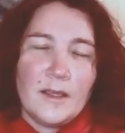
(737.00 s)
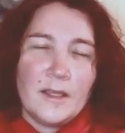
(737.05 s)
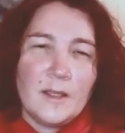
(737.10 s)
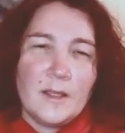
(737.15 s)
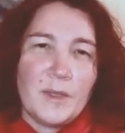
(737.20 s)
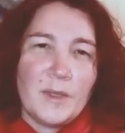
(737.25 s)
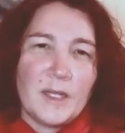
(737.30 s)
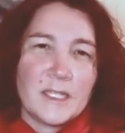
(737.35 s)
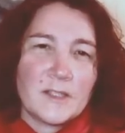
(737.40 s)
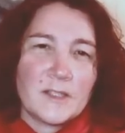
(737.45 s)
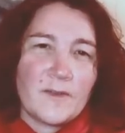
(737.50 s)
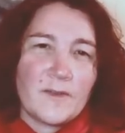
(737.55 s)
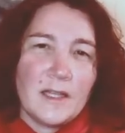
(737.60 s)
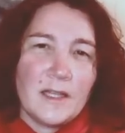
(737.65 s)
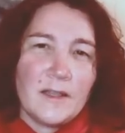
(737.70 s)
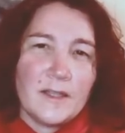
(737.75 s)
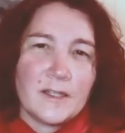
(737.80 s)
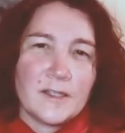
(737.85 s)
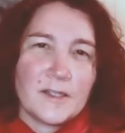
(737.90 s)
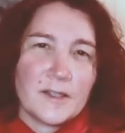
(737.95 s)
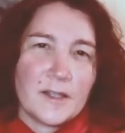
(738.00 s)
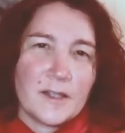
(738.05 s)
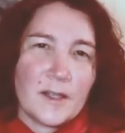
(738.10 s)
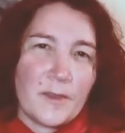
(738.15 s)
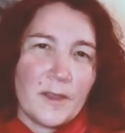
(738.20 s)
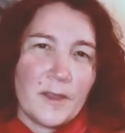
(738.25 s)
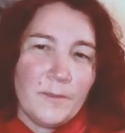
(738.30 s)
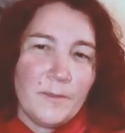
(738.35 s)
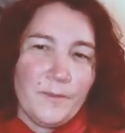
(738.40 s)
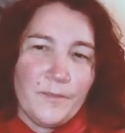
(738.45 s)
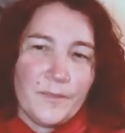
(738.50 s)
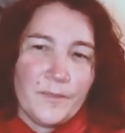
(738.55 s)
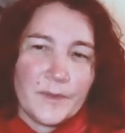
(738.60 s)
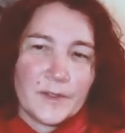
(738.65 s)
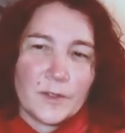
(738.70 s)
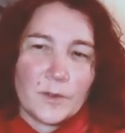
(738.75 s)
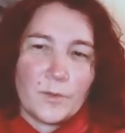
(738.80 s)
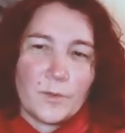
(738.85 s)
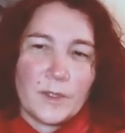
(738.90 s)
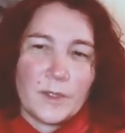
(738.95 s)
In Berit's file, there's nothing.
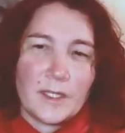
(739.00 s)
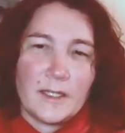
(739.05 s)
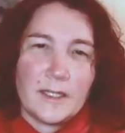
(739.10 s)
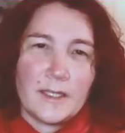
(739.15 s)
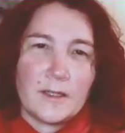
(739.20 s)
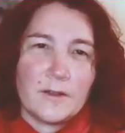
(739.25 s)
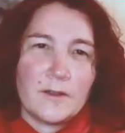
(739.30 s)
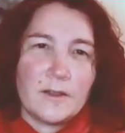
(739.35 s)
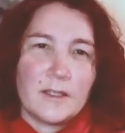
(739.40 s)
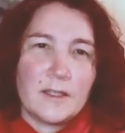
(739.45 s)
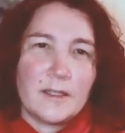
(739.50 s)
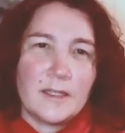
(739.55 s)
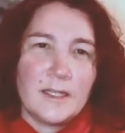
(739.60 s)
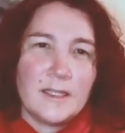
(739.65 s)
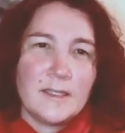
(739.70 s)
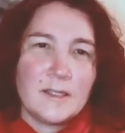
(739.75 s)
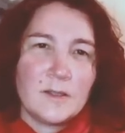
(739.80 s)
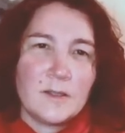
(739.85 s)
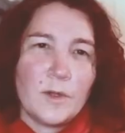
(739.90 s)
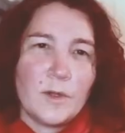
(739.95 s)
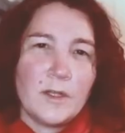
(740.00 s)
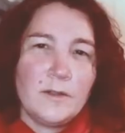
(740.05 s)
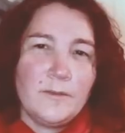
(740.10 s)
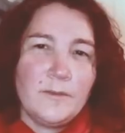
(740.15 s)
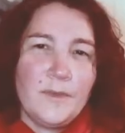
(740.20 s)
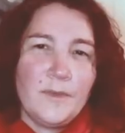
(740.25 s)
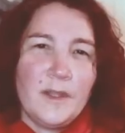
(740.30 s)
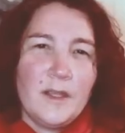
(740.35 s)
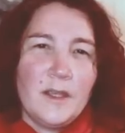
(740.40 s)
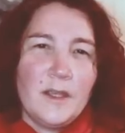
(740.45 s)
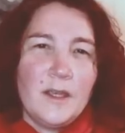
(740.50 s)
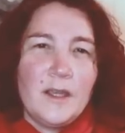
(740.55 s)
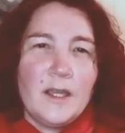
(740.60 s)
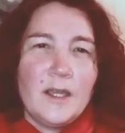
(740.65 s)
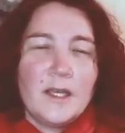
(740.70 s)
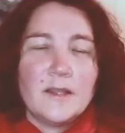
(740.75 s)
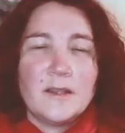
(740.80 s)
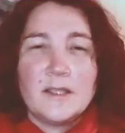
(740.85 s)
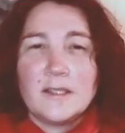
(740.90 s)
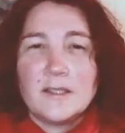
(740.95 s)
So we click on the next one.
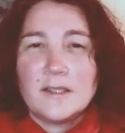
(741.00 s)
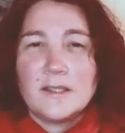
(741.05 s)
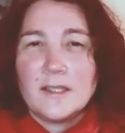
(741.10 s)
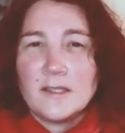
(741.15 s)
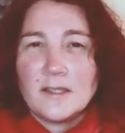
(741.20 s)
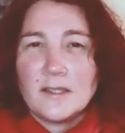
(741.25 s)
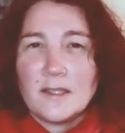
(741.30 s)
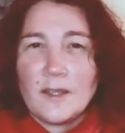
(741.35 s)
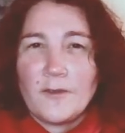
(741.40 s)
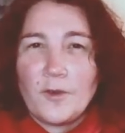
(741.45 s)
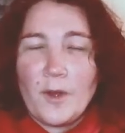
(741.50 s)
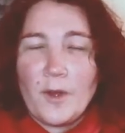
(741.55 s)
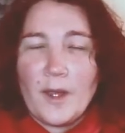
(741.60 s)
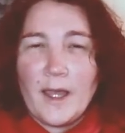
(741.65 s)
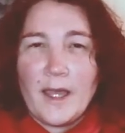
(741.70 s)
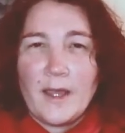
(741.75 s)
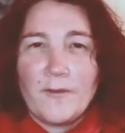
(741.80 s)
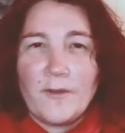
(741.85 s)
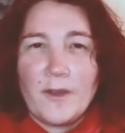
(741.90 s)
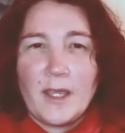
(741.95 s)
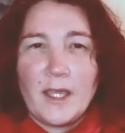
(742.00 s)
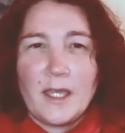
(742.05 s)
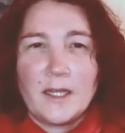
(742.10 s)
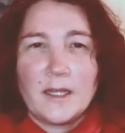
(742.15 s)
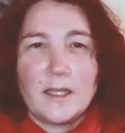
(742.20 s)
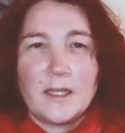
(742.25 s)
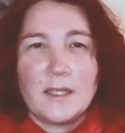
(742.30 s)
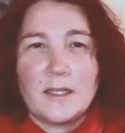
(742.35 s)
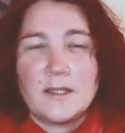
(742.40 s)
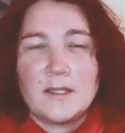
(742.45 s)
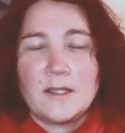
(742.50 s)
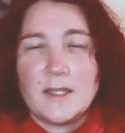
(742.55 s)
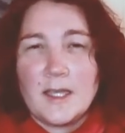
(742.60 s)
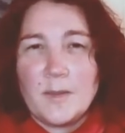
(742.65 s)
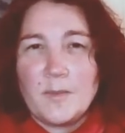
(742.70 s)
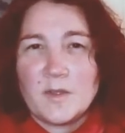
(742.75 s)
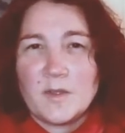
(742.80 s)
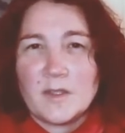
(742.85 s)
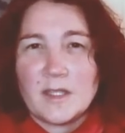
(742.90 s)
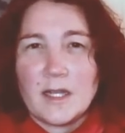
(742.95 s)
And this is if you have any
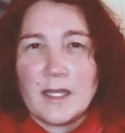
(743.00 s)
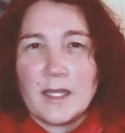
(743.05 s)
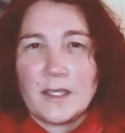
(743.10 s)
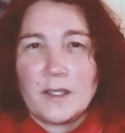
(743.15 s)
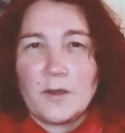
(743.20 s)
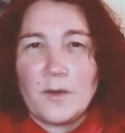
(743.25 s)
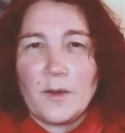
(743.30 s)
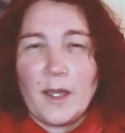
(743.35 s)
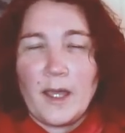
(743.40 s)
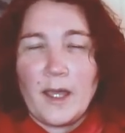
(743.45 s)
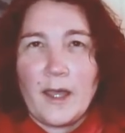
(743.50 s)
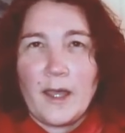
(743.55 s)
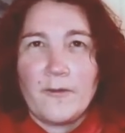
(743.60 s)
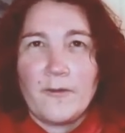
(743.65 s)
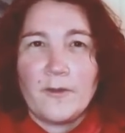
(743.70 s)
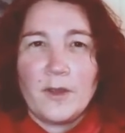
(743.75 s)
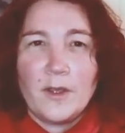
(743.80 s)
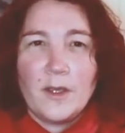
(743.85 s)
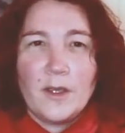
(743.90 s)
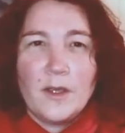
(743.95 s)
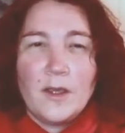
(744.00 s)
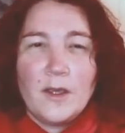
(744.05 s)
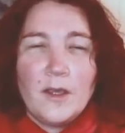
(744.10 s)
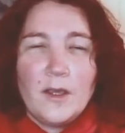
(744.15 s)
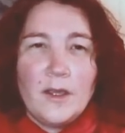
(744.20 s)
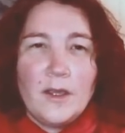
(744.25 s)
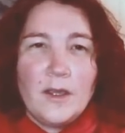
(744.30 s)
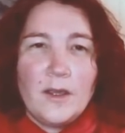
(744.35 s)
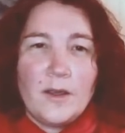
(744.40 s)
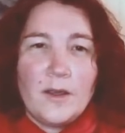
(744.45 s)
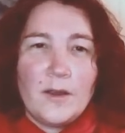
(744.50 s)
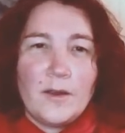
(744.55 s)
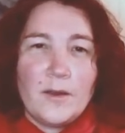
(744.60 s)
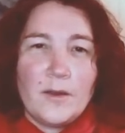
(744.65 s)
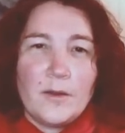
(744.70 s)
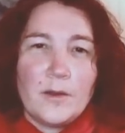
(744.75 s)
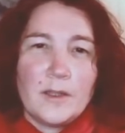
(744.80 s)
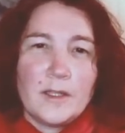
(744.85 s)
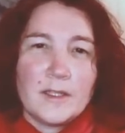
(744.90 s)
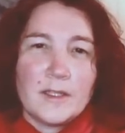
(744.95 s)
debts, like you have,
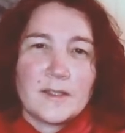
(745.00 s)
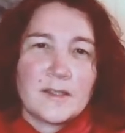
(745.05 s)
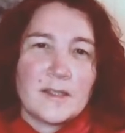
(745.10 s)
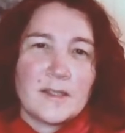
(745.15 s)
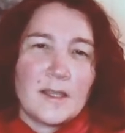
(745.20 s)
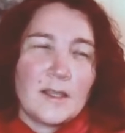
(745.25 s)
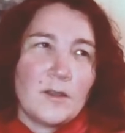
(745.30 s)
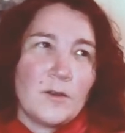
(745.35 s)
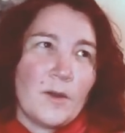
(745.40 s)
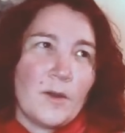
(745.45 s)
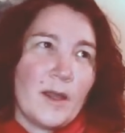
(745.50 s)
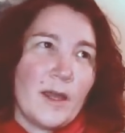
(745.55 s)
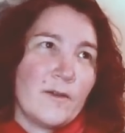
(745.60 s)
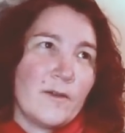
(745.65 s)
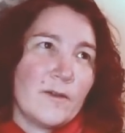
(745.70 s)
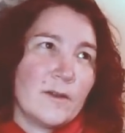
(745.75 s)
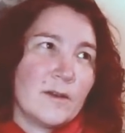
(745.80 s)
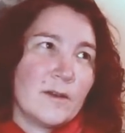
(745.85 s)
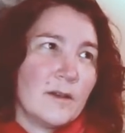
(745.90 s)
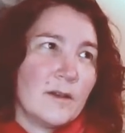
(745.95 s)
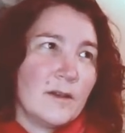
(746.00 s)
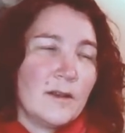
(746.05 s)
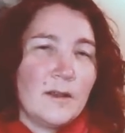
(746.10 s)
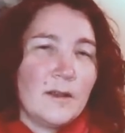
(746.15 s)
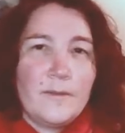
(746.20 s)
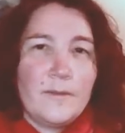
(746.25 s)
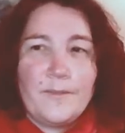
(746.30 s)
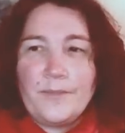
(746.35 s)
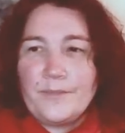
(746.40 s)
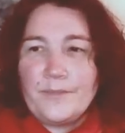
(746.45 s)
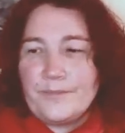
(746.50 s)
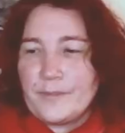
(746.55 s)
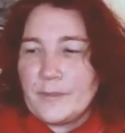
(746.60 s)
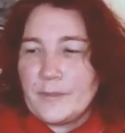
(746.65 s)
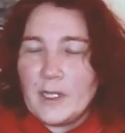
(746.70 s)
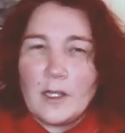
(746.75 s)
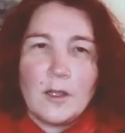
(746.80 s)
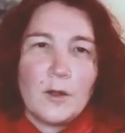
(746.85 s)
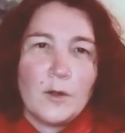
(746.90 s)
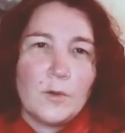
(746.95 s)
let's say you have a
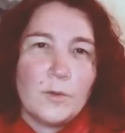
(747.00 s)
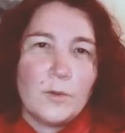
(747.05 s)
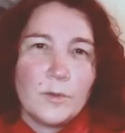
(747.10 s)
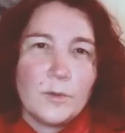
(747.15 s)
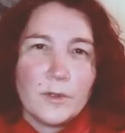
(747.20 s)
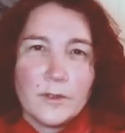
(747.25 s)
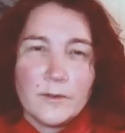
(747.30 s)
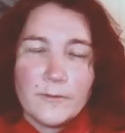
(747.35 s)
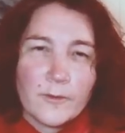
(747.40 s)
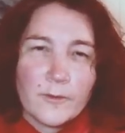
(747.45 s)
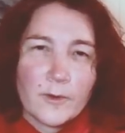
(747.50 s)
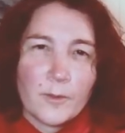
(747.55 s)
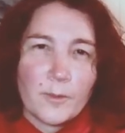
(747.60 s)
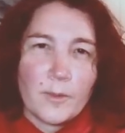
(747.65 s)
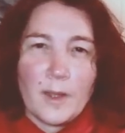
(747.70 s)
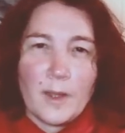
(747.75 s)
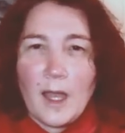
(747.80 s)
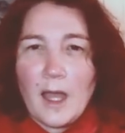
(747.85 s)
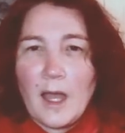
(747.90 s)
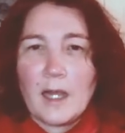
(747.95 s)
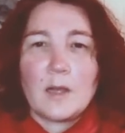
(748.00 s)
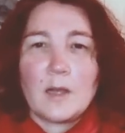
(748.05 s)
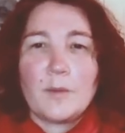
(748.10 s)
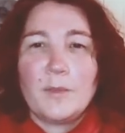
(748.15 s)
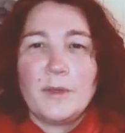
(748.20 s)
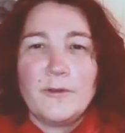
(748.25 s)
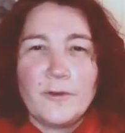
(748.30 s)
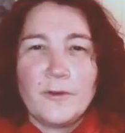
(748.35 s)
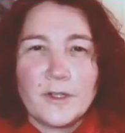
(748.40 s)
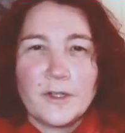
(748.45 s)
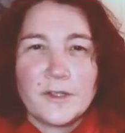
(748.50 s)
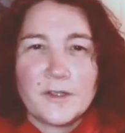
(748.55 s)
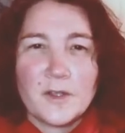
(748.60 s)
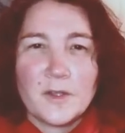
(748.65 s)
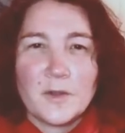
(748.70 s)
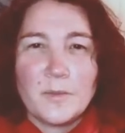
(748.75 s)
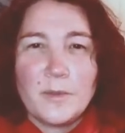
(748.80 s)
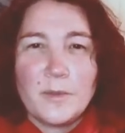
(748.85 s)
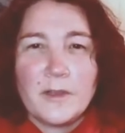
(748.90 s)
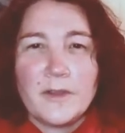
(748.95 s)
loan from Almi, for
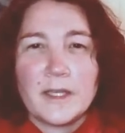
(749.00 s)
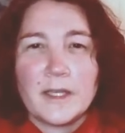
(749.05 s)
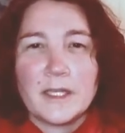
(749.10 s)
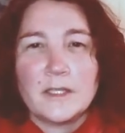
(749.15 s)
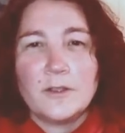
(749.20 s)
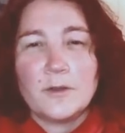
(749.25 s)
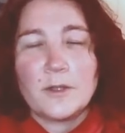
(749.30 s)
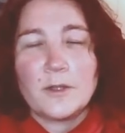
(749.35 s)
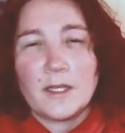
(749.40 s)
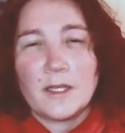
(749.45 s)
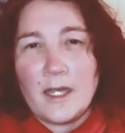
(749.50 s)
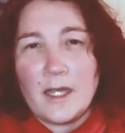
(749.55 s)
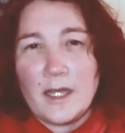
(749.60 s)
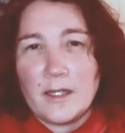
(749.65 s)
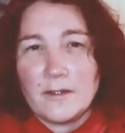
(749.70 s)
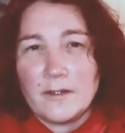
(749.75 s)
example, then you